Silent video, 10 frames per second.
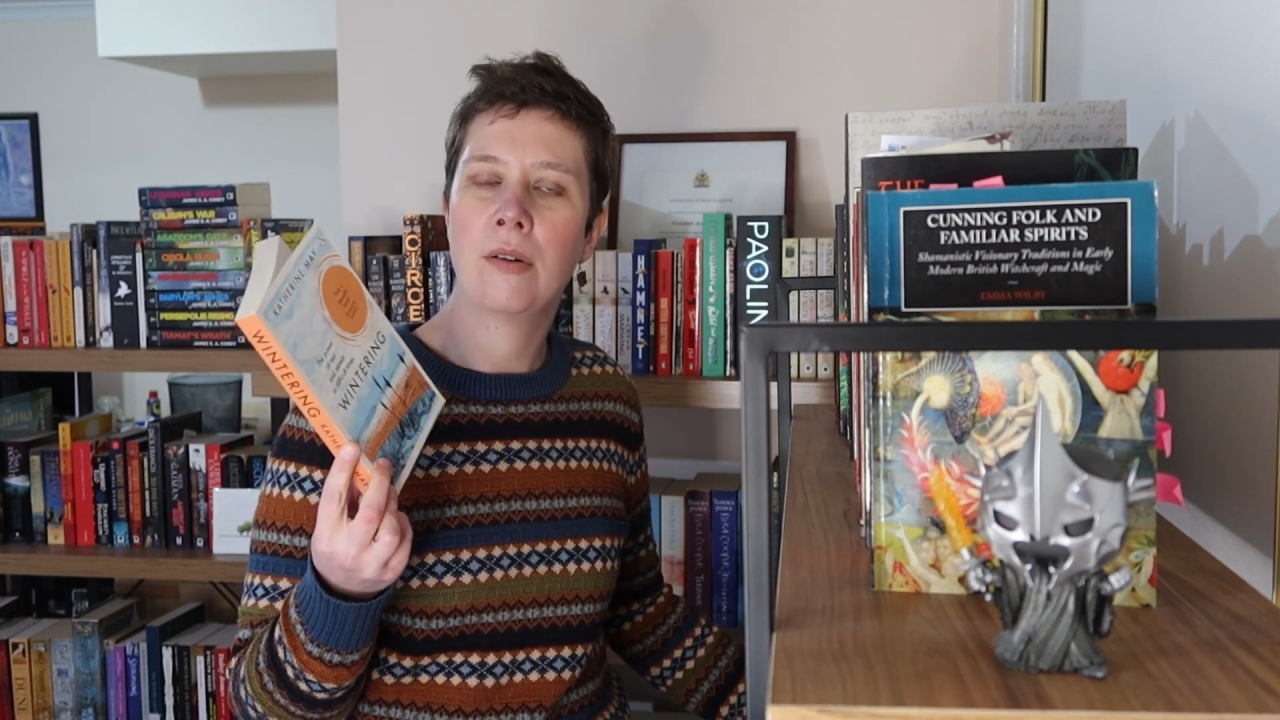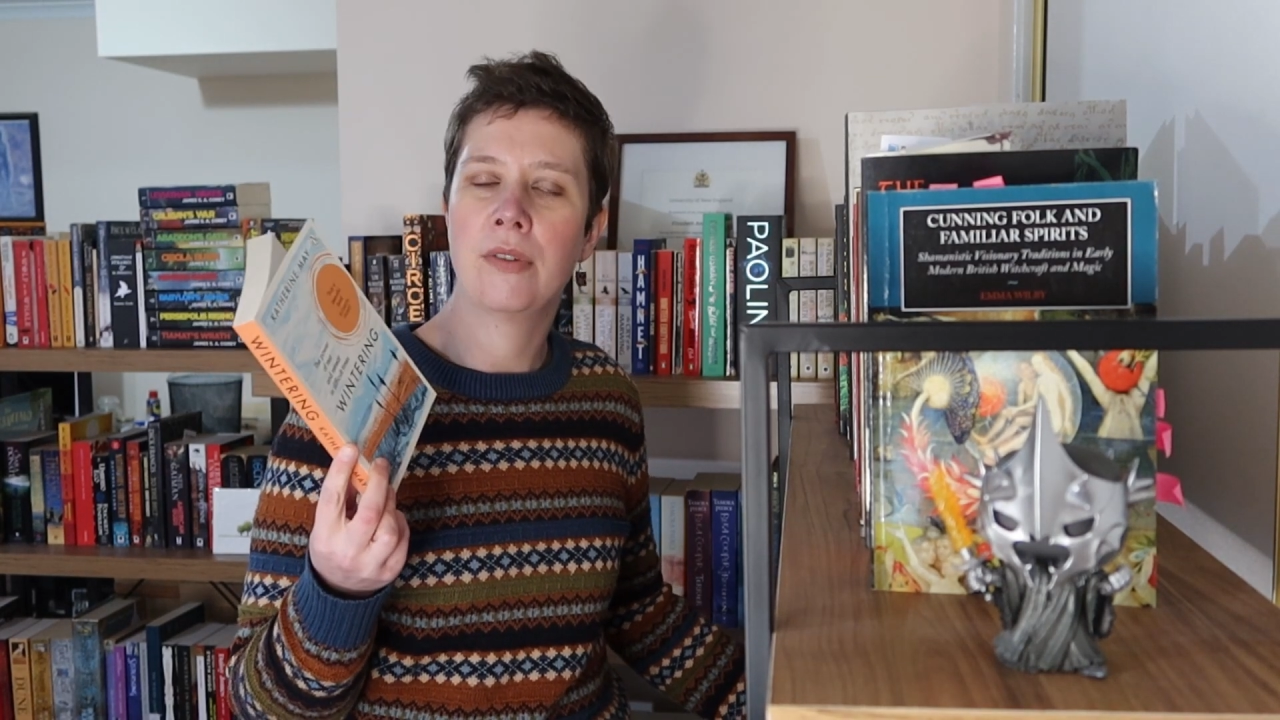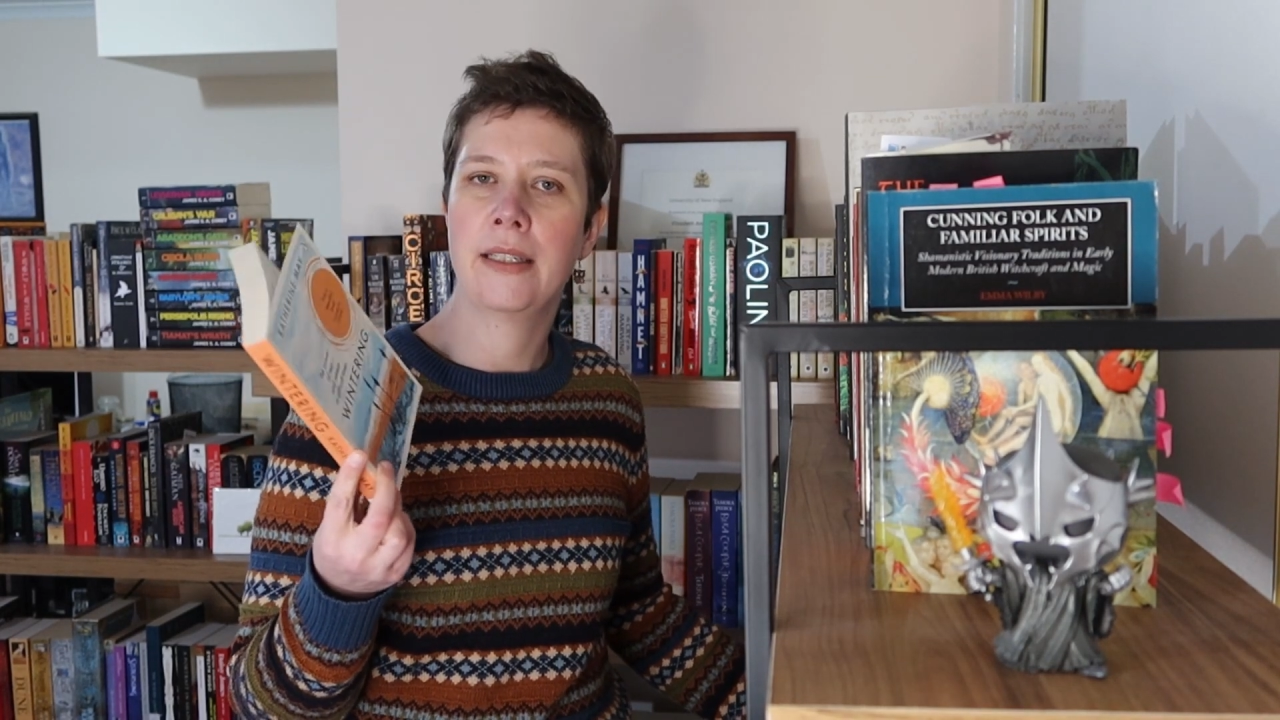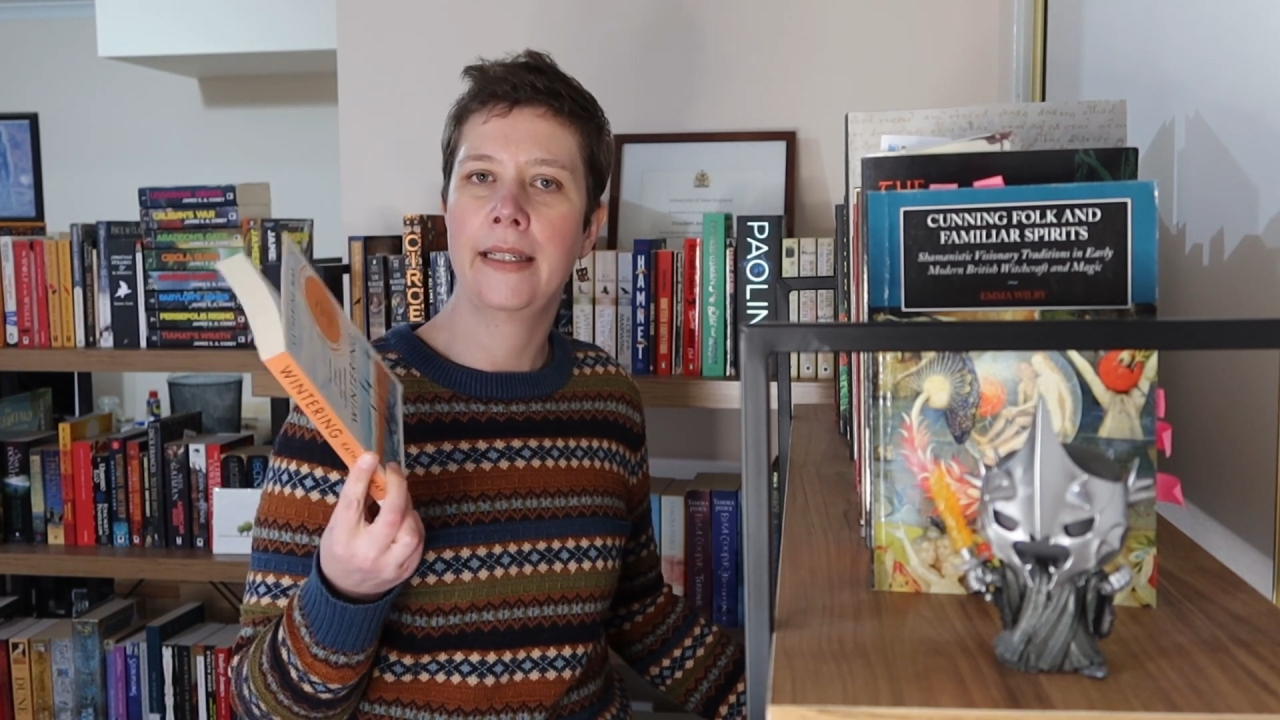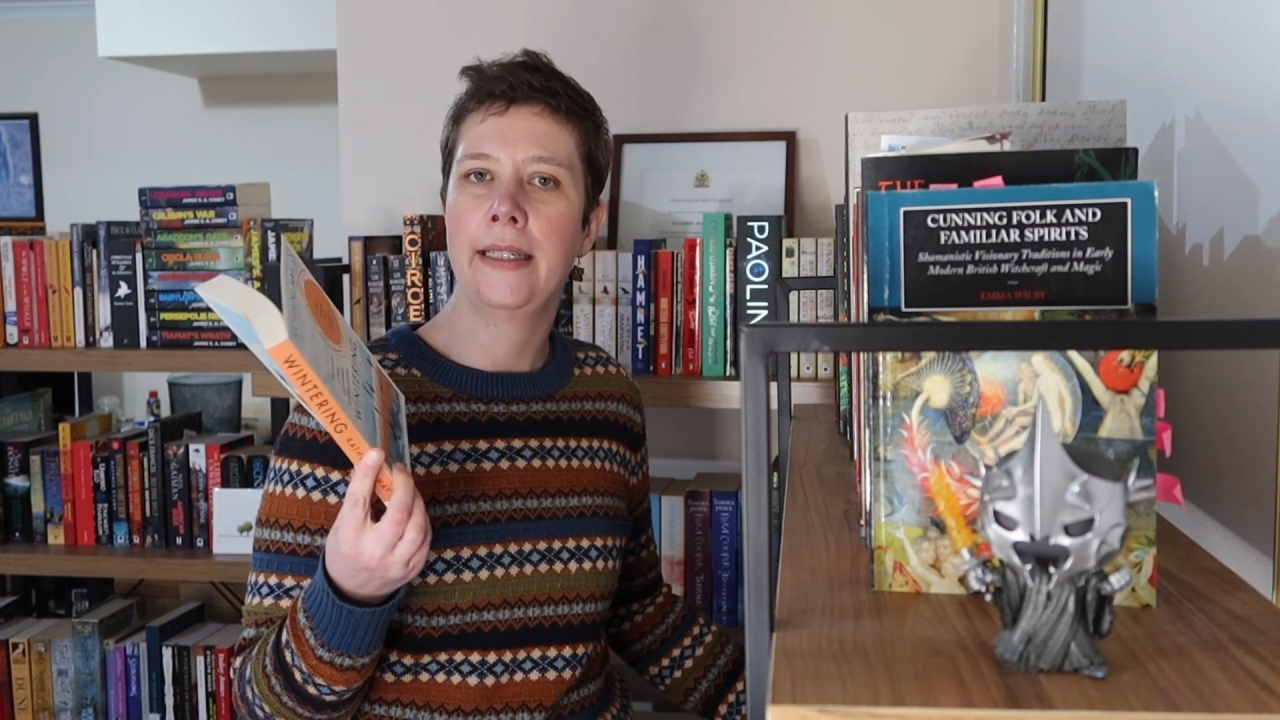of
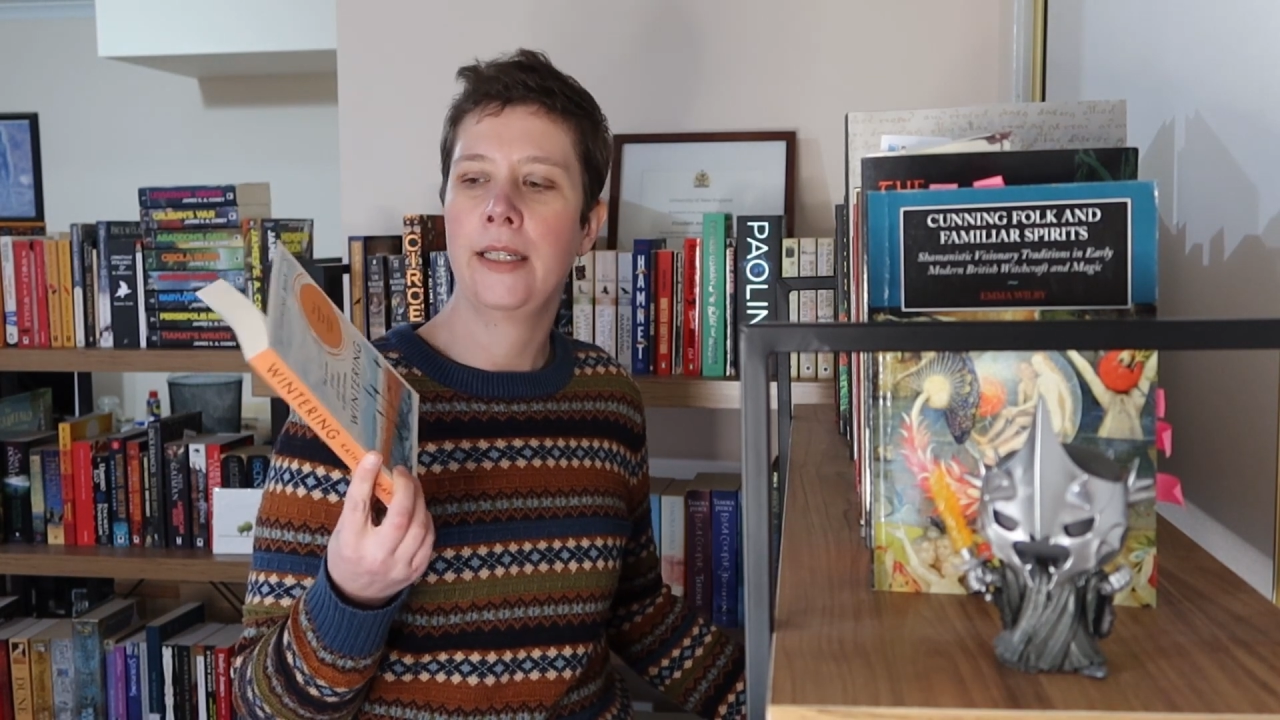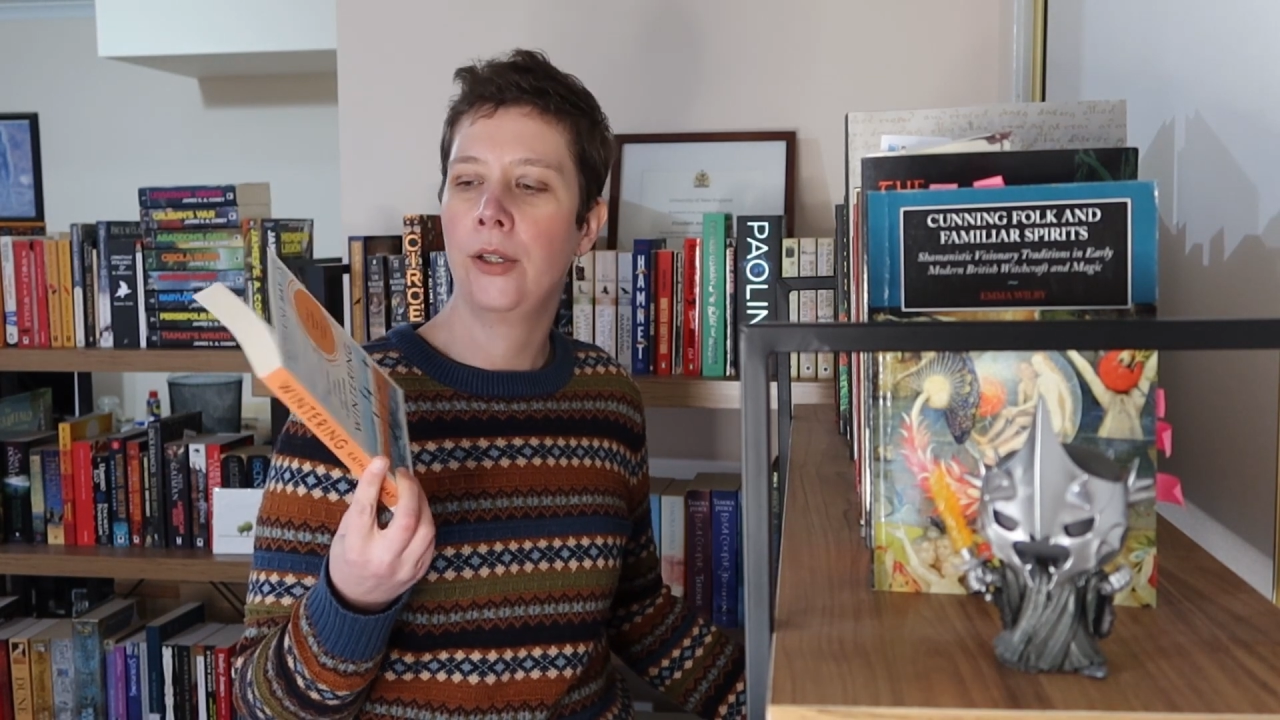a lady